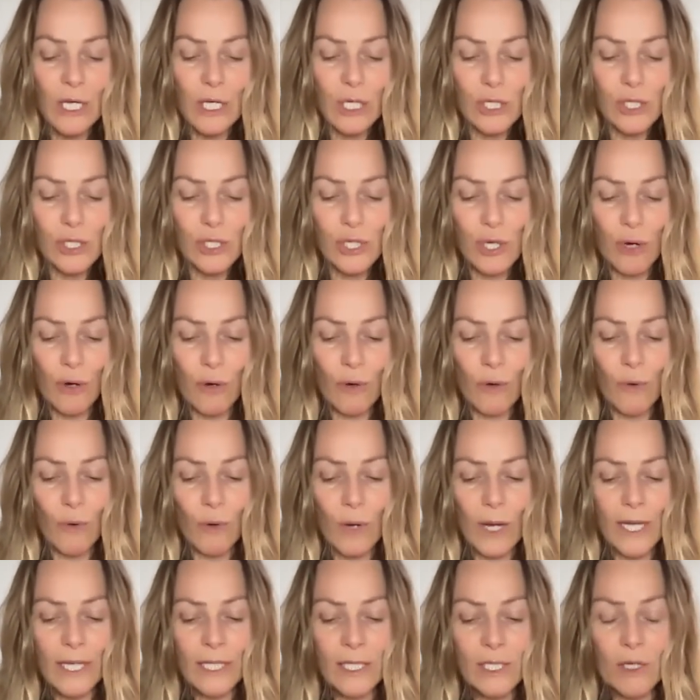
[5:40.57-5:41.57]

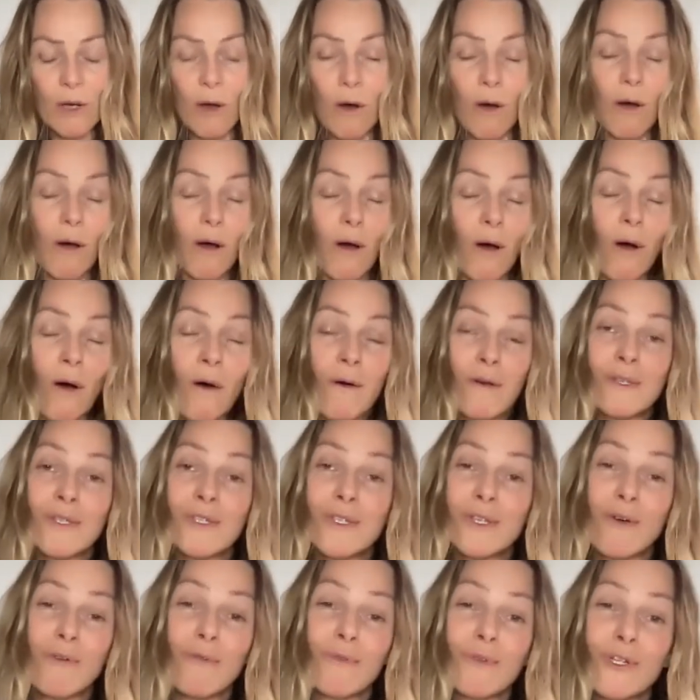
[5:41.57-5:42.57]
So it's
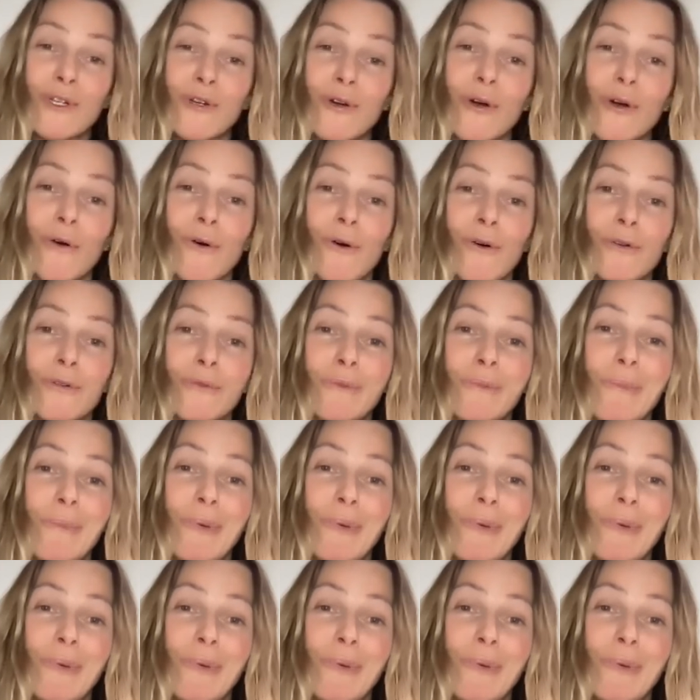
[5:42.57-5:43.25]
also your own